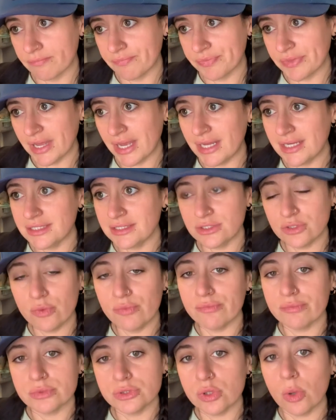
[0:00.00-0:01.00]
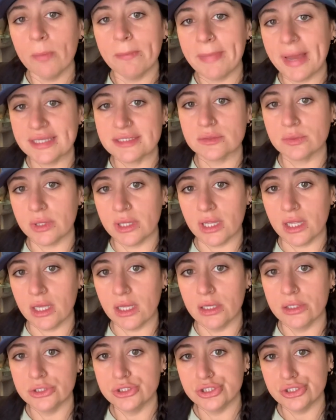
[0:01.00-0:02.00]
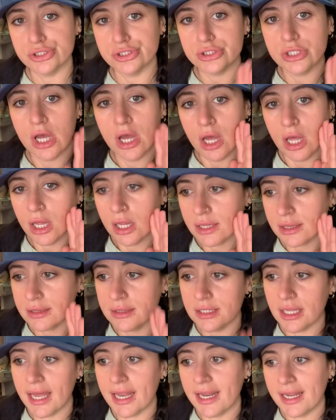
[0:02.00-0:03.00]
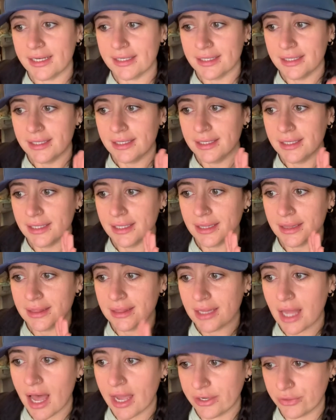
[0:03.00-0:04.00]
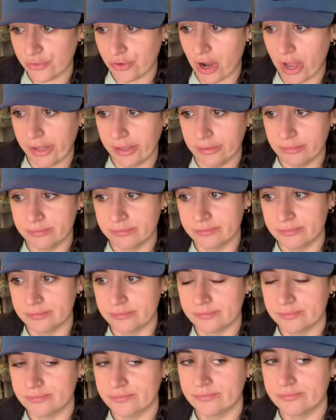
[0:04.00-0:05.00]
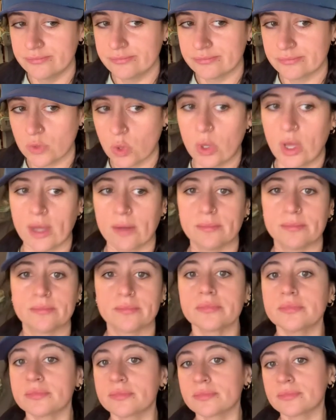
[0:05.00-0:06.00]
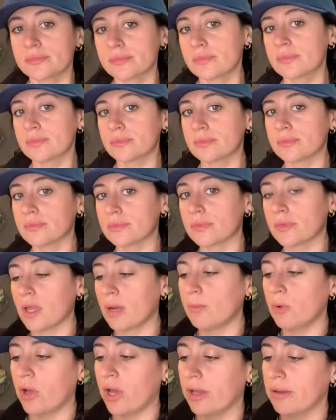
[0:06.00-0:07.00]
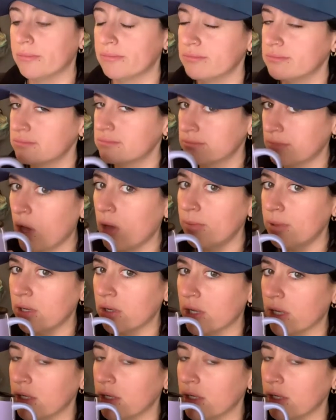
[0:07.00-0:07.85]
Don't mess with it. Just let it line dry. Okay. I'm okay. I'll be okay.